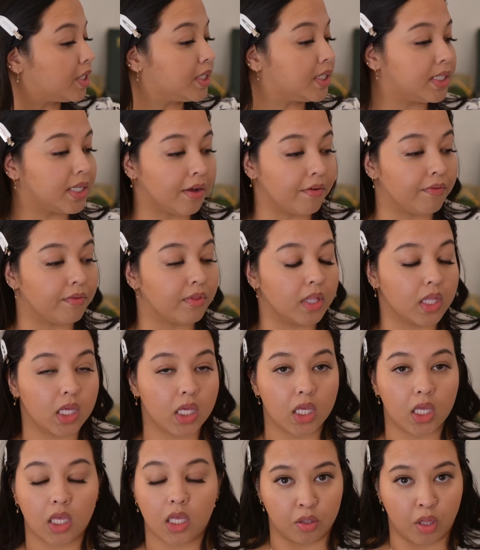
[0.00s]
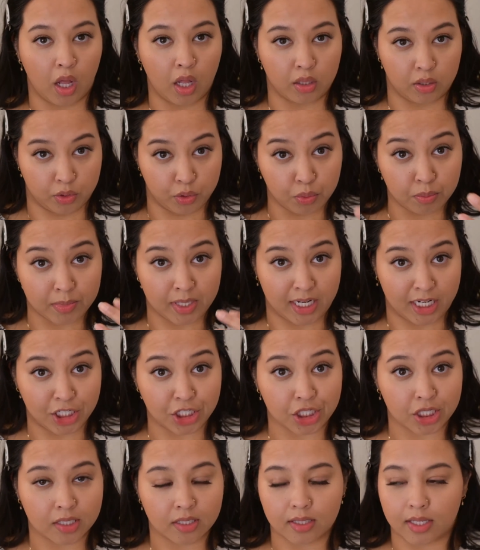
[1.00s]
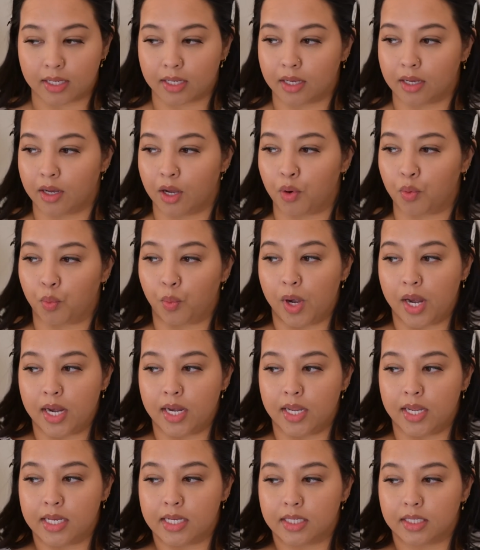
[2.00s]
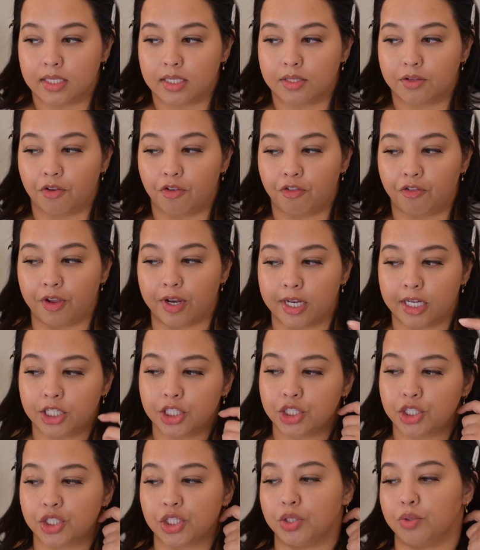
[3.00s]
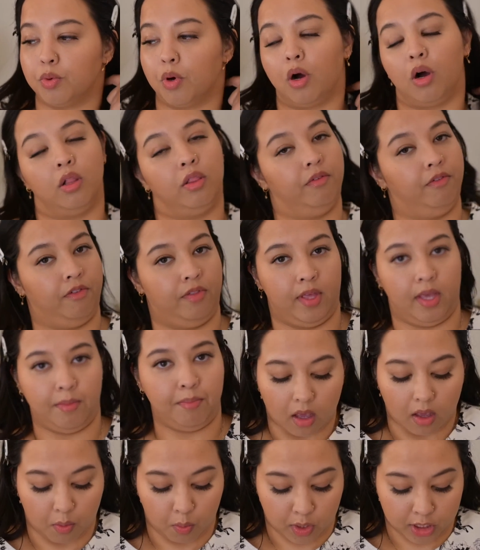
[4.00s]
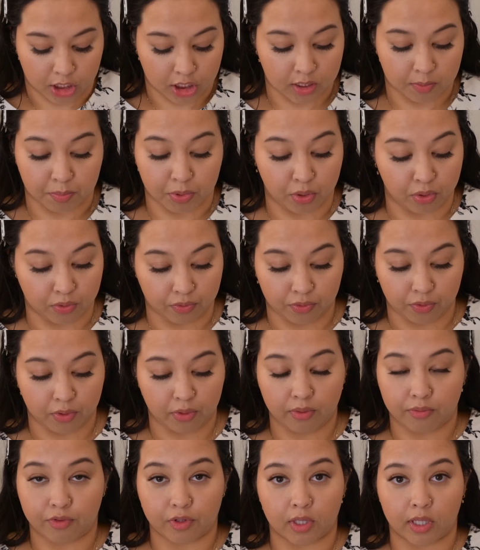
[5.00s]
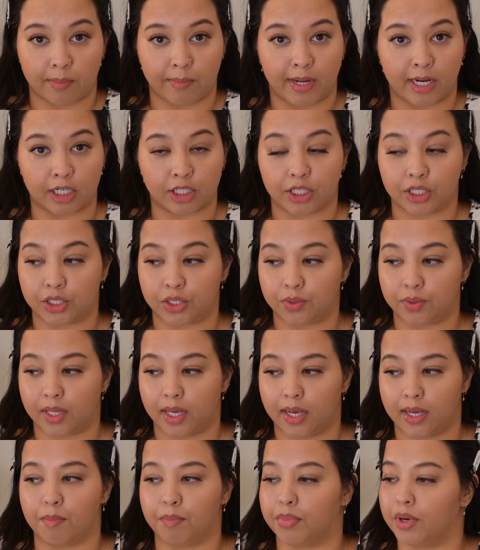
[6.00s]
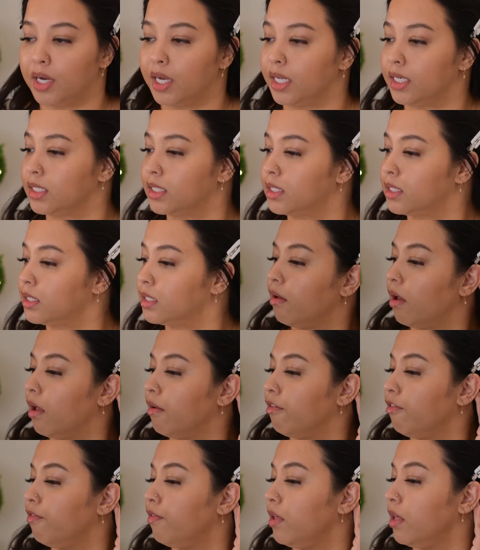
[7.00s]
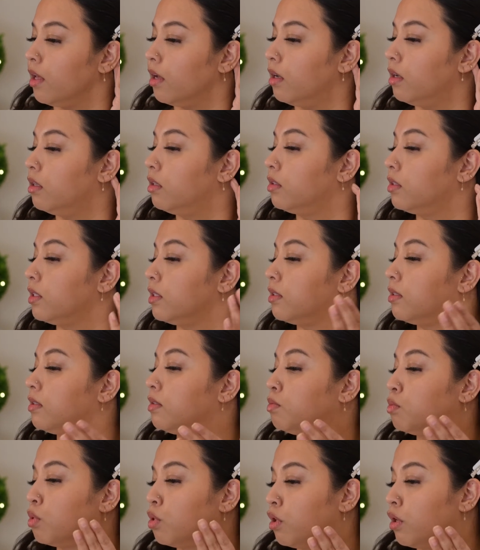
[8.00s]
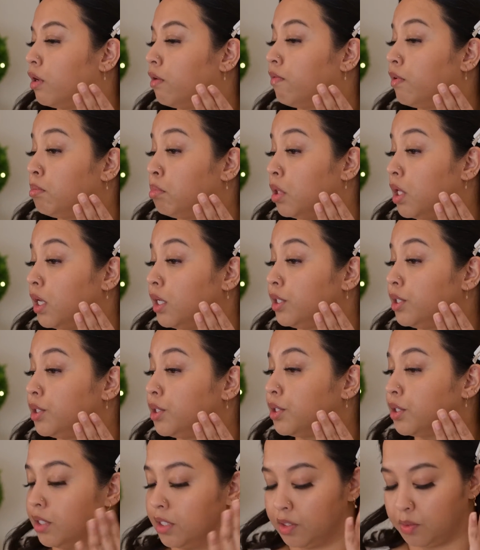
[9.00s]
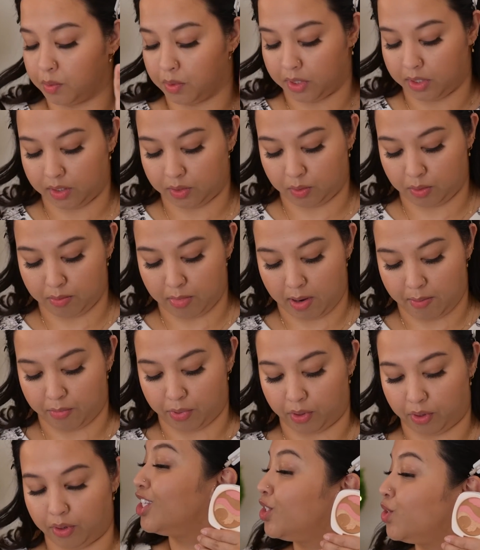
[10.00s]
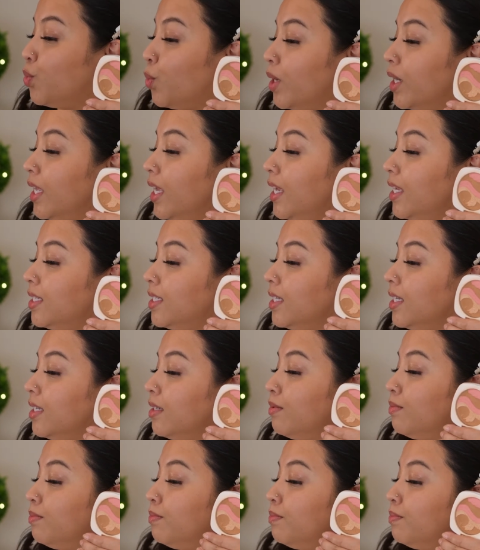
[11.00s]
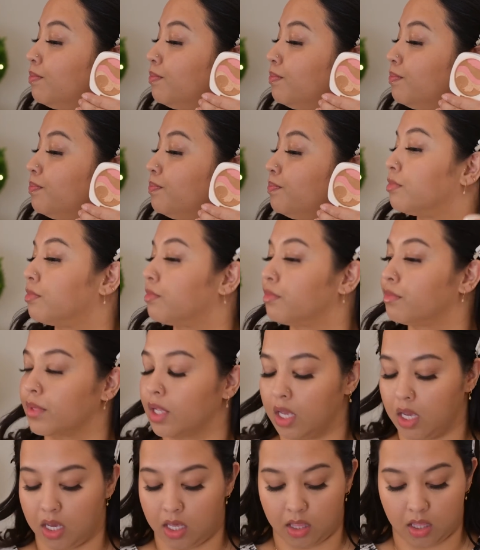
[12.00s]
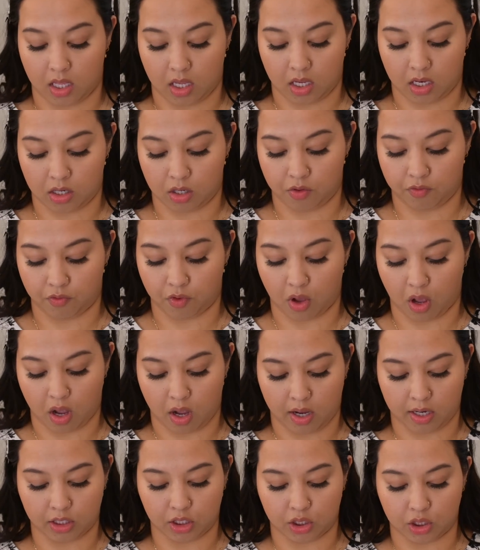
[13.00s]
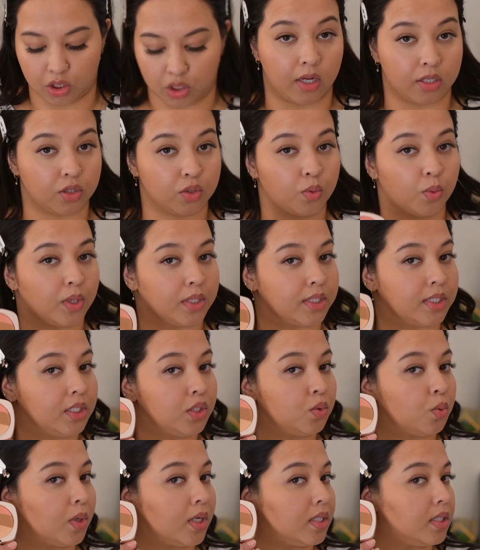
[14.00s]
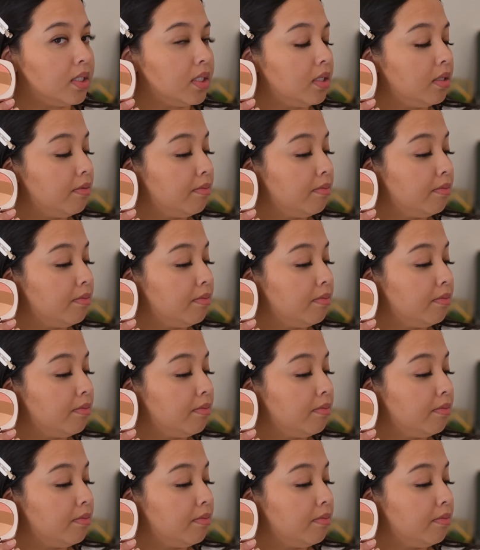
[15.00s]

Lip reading: definitely a illumination, like a radiant finish to all of them, which is beautiful for Lemare to do that, but I feel this is more of a blush. This was, remember, 2018, and then you've got 2020,